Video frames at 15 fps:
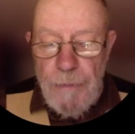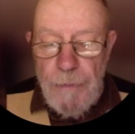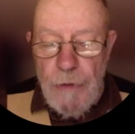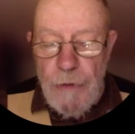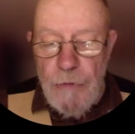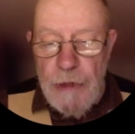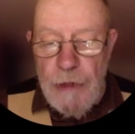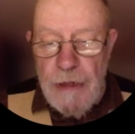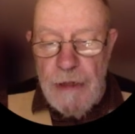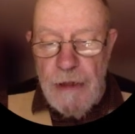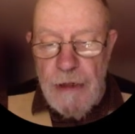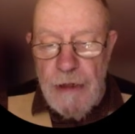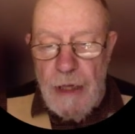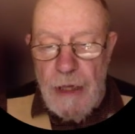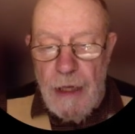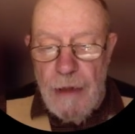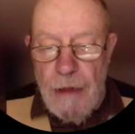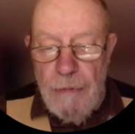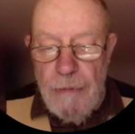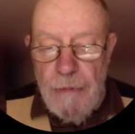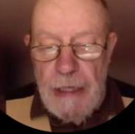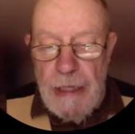with
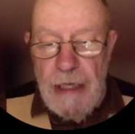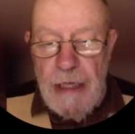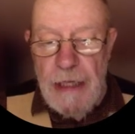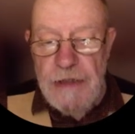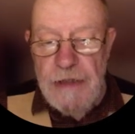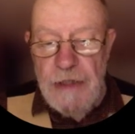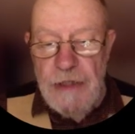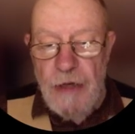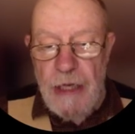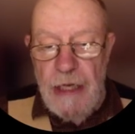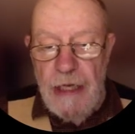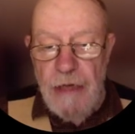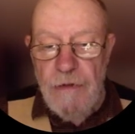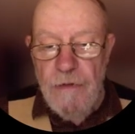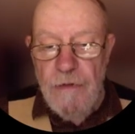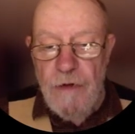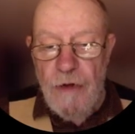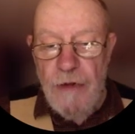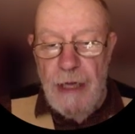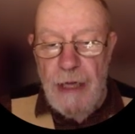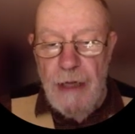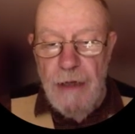here we've got
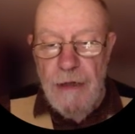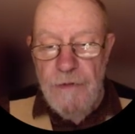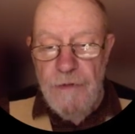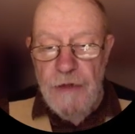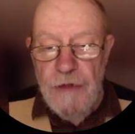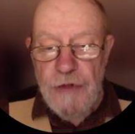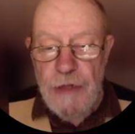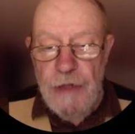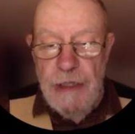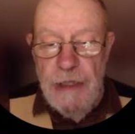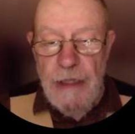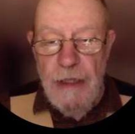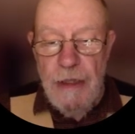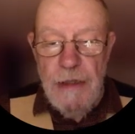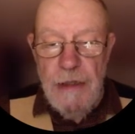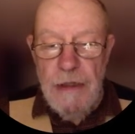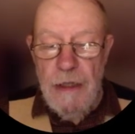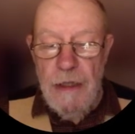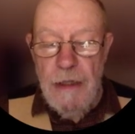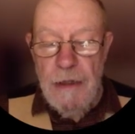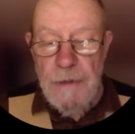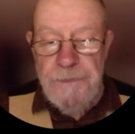the angle of the tree,
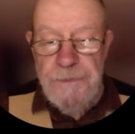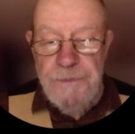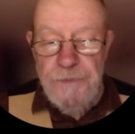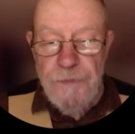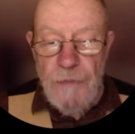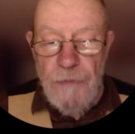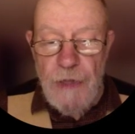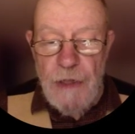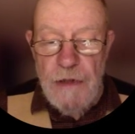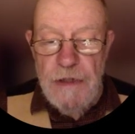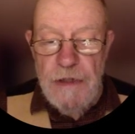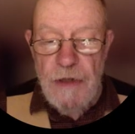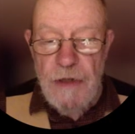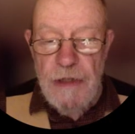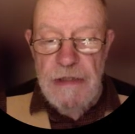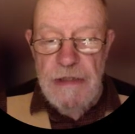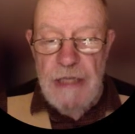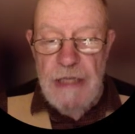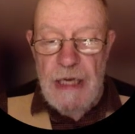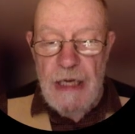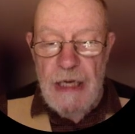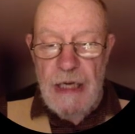so it's
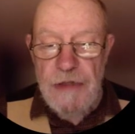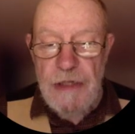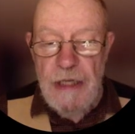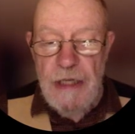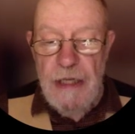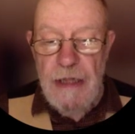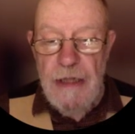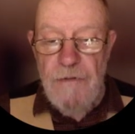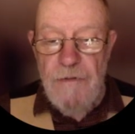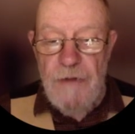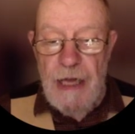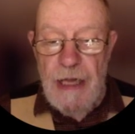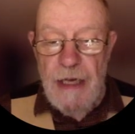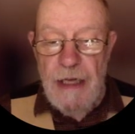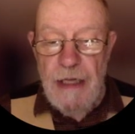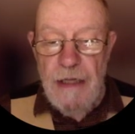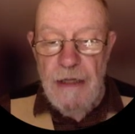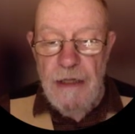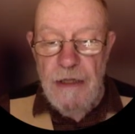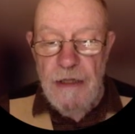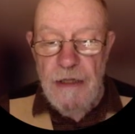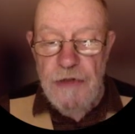actually in the valley,
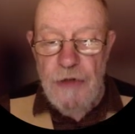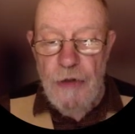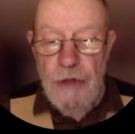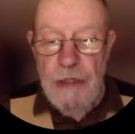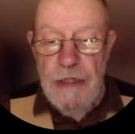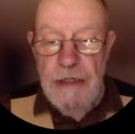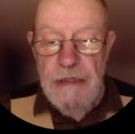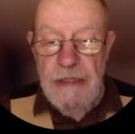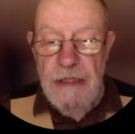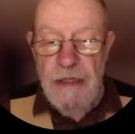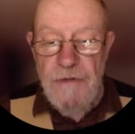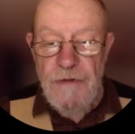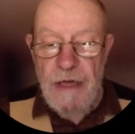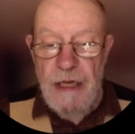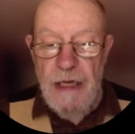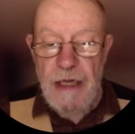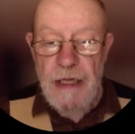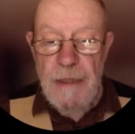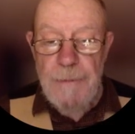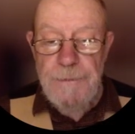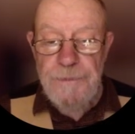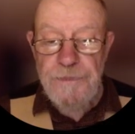that the trunk is in the
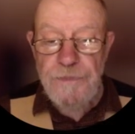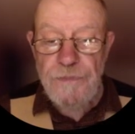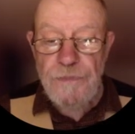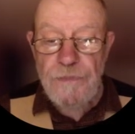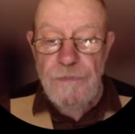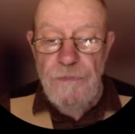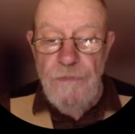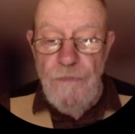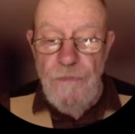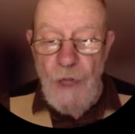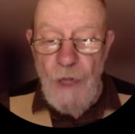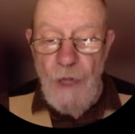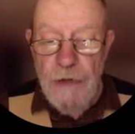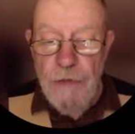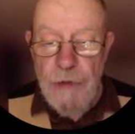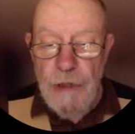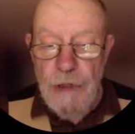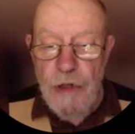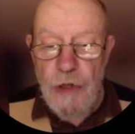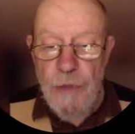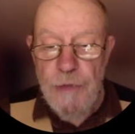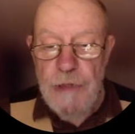valley as we
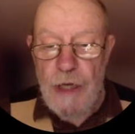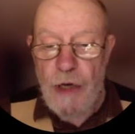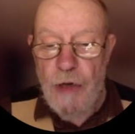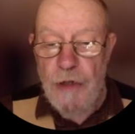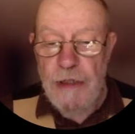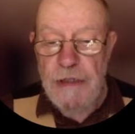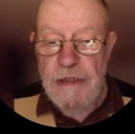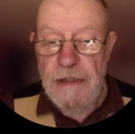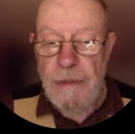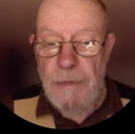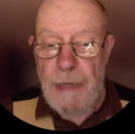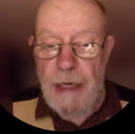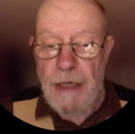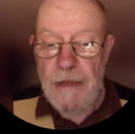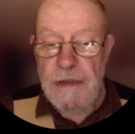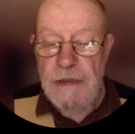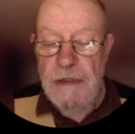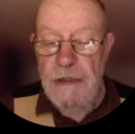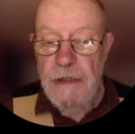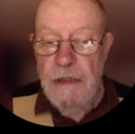look up to Honister Pass